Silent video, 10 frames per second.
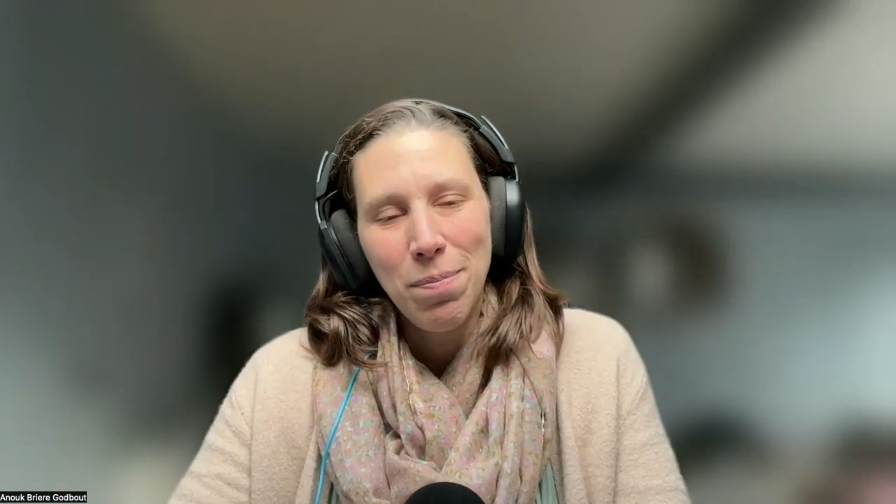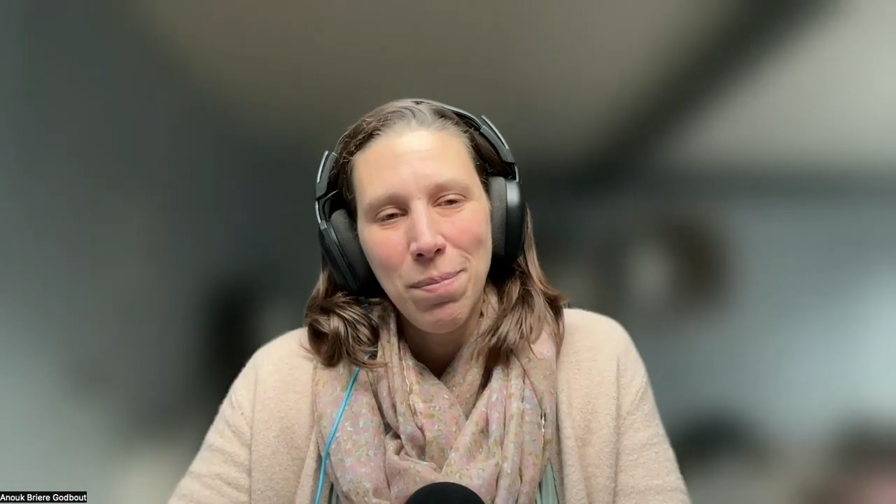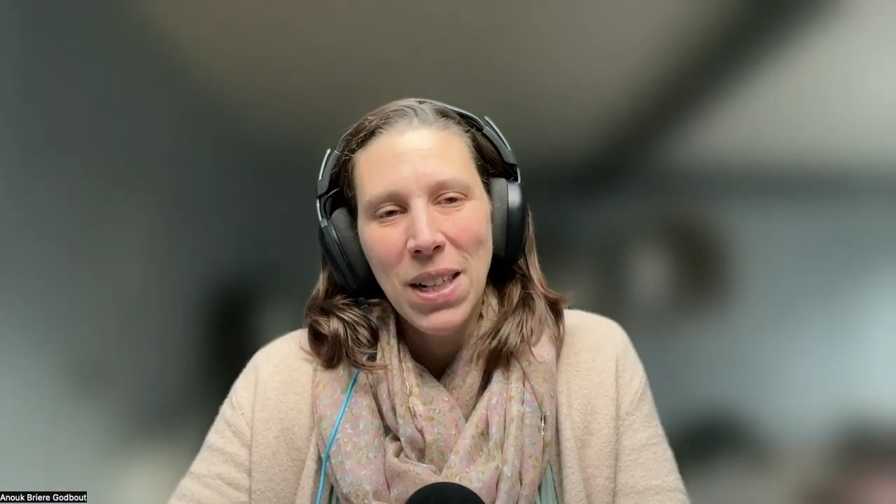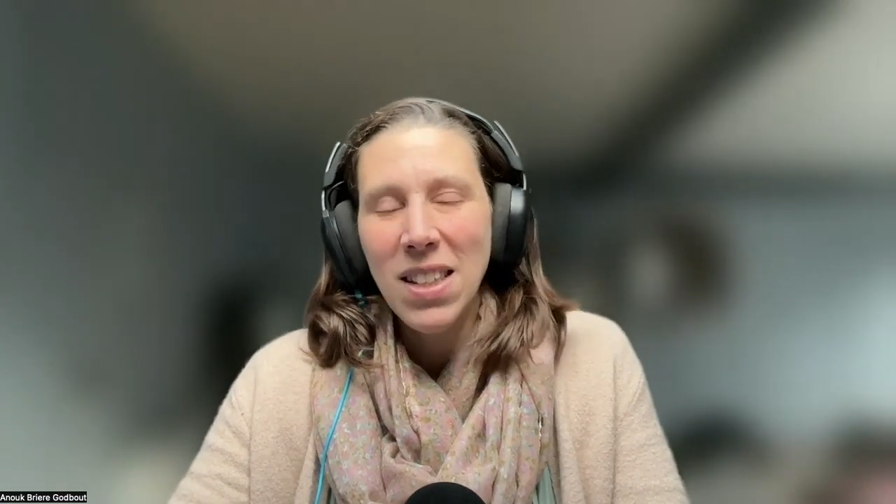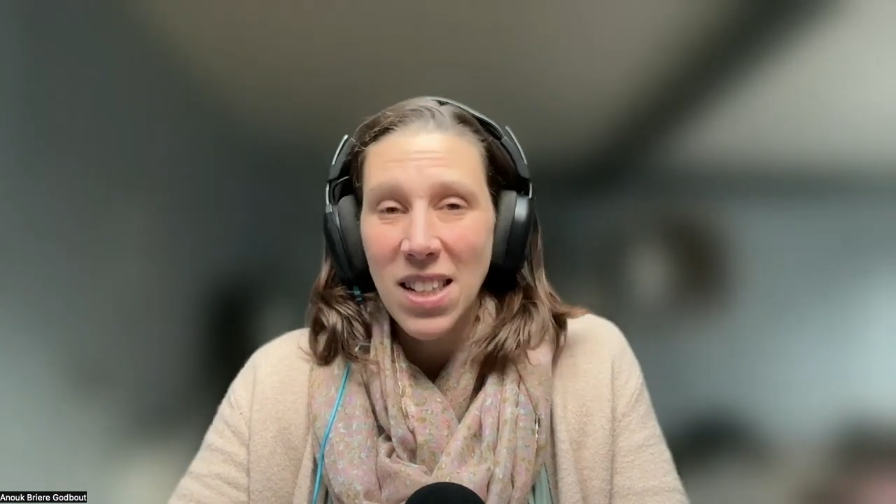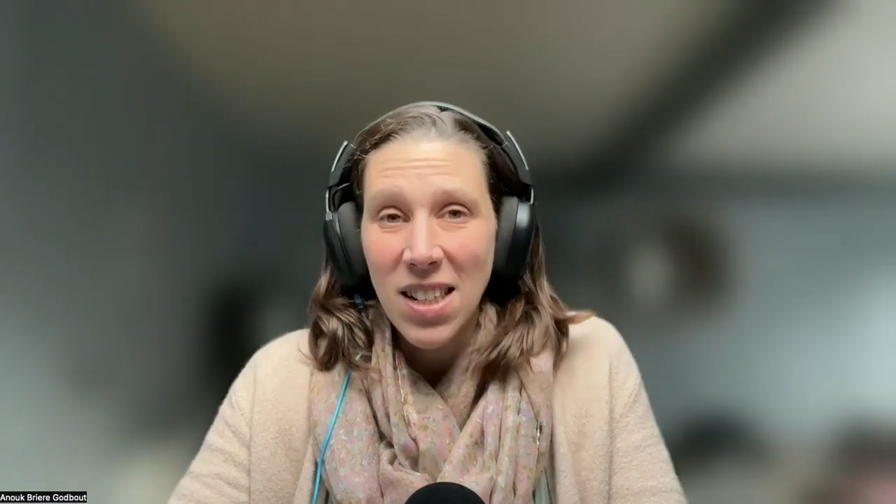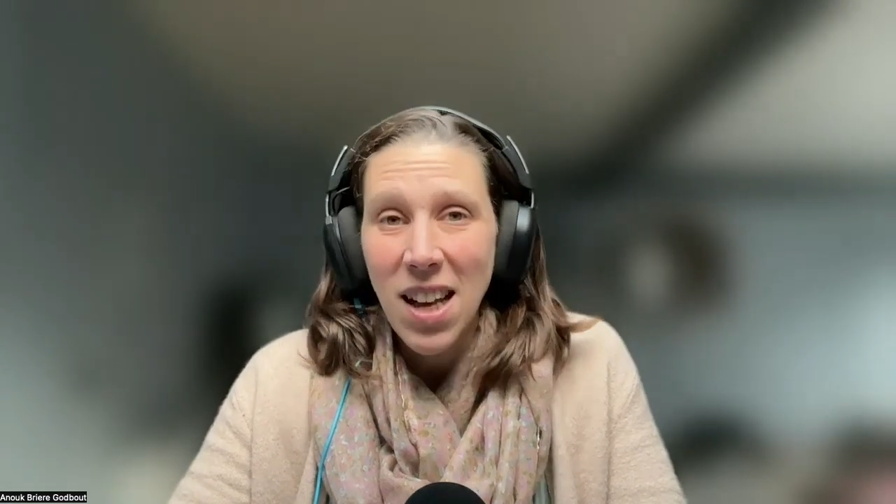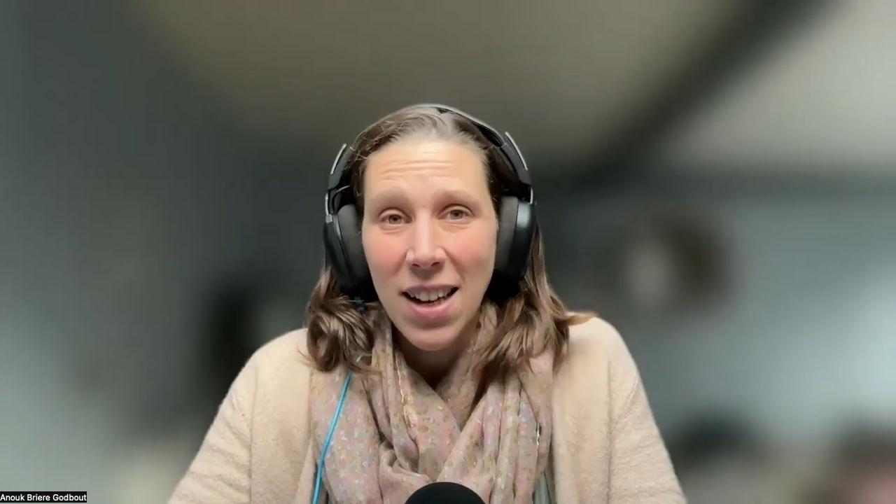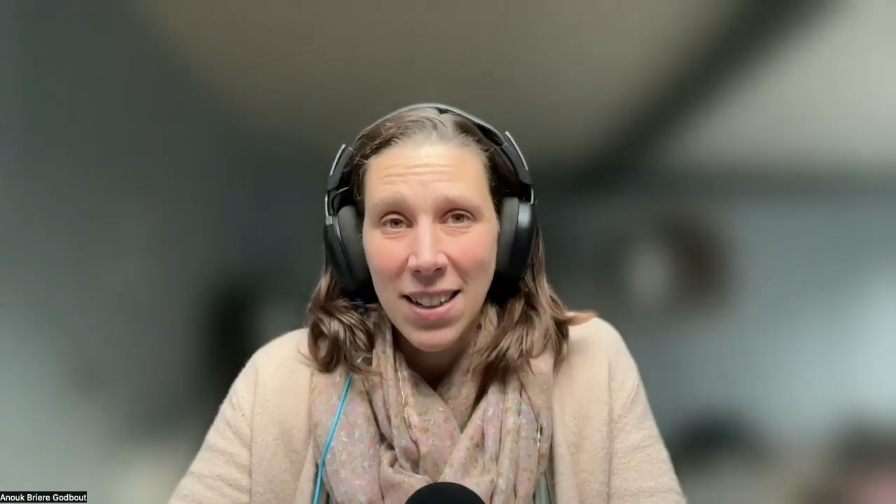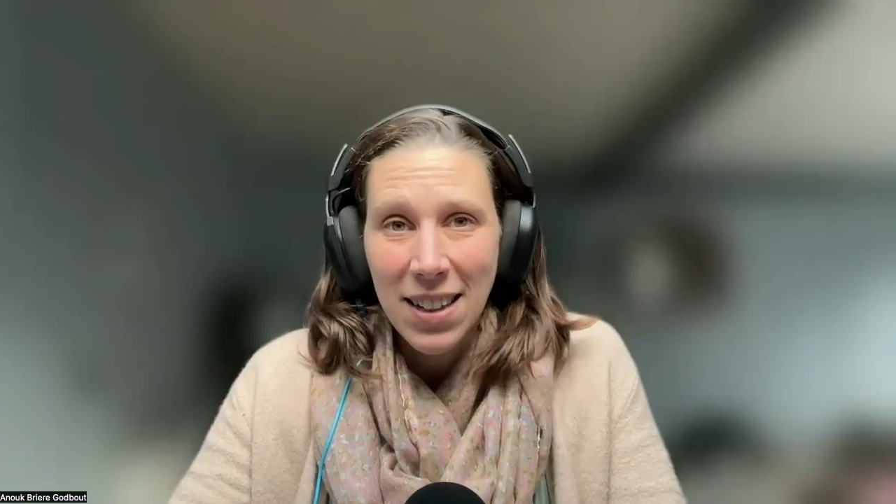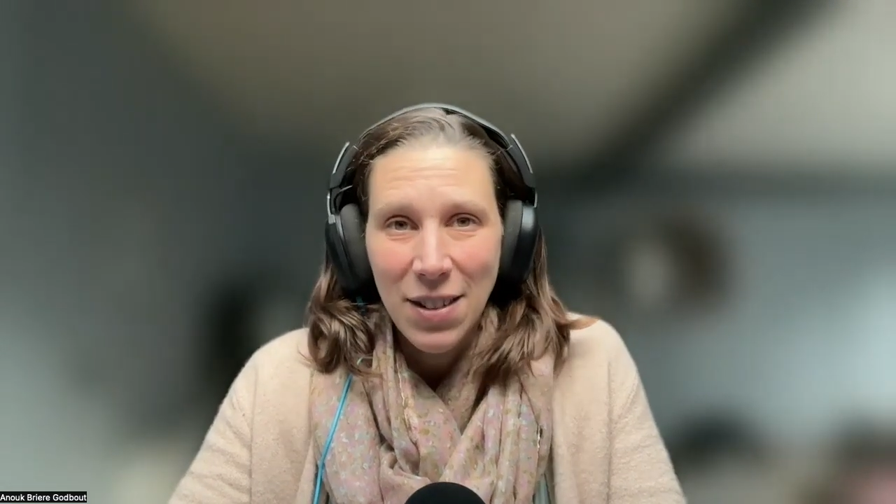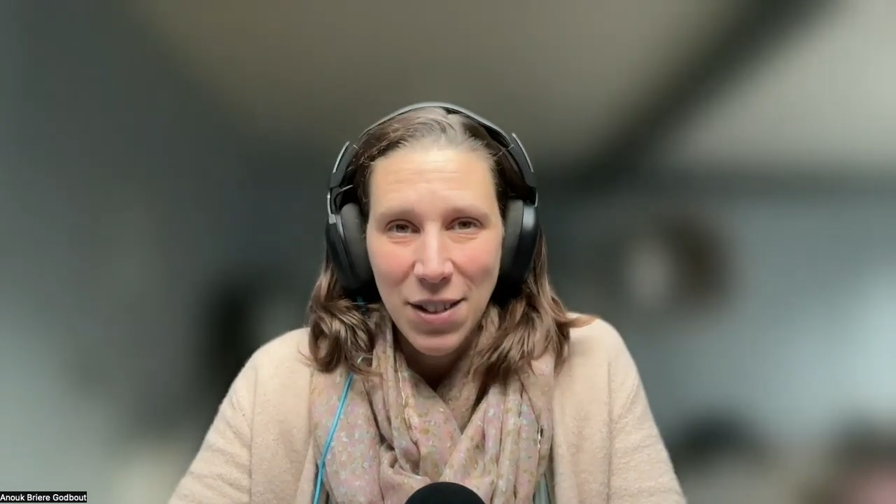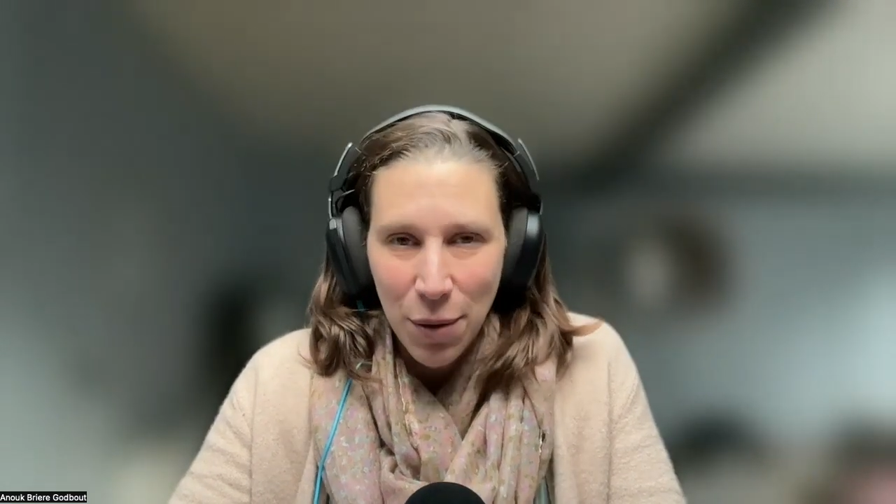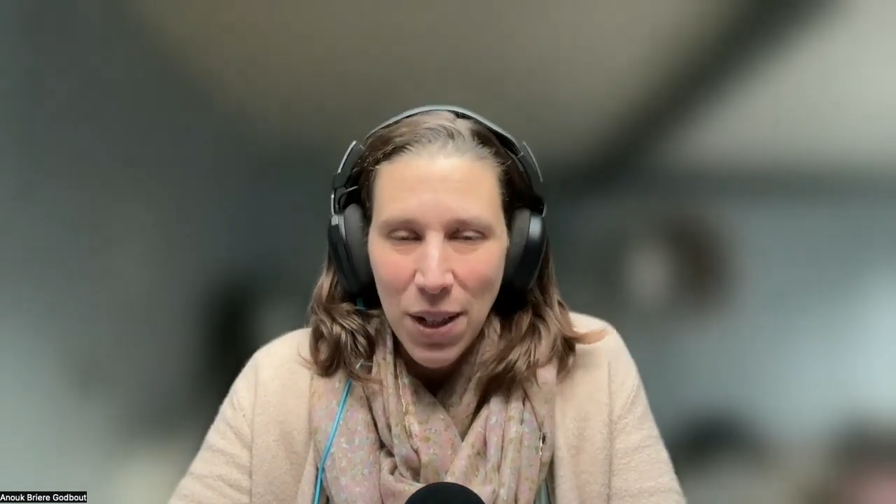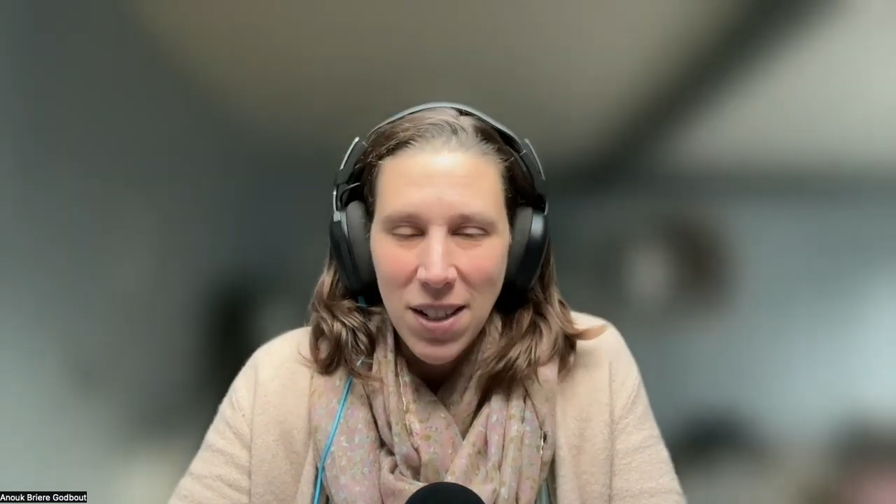Because it's not,
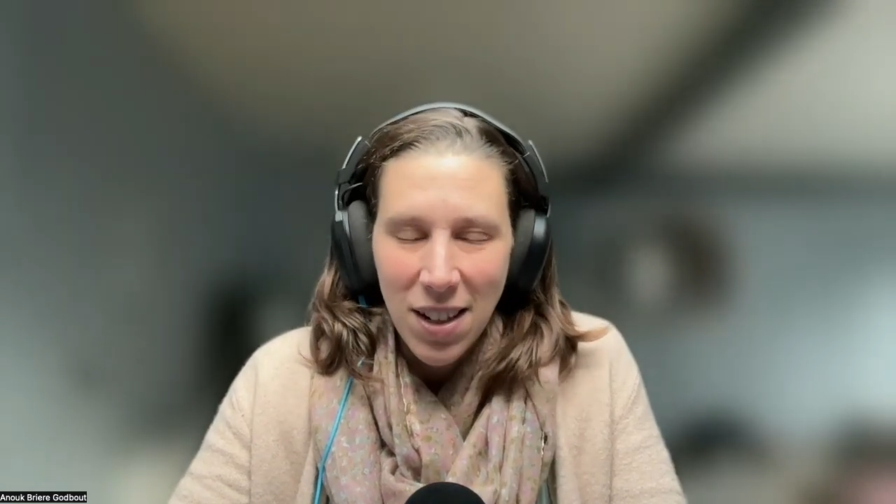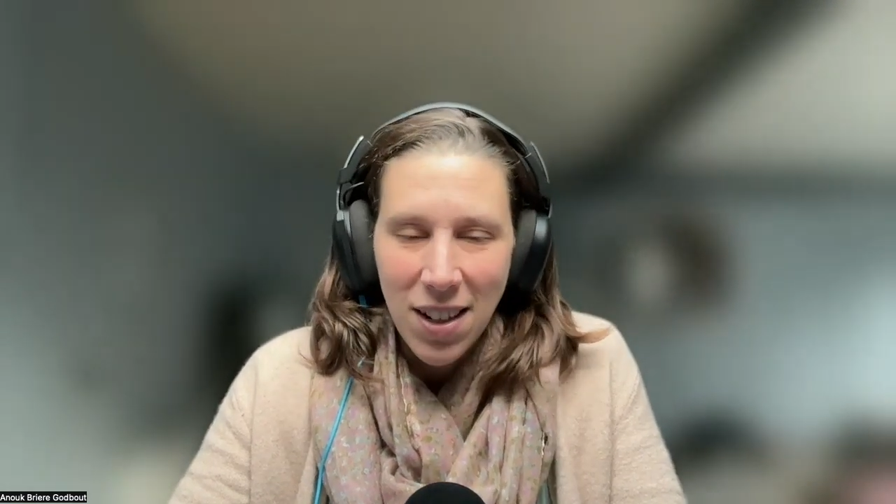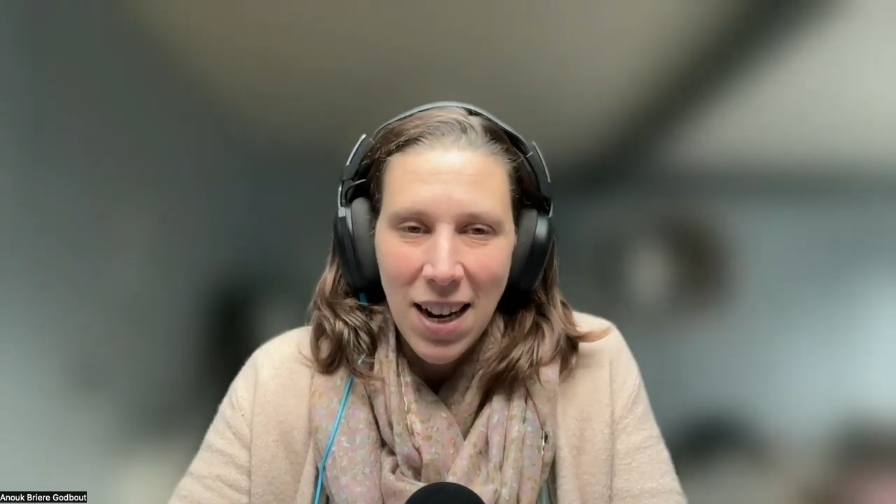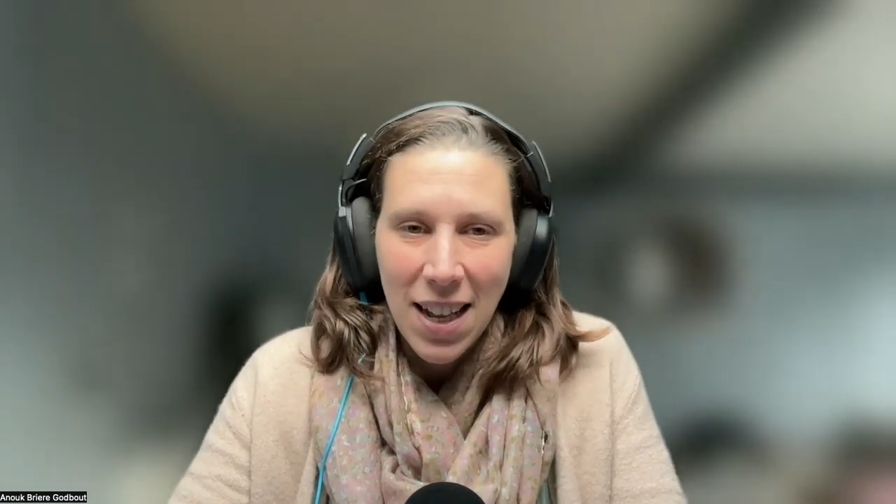there's a reason.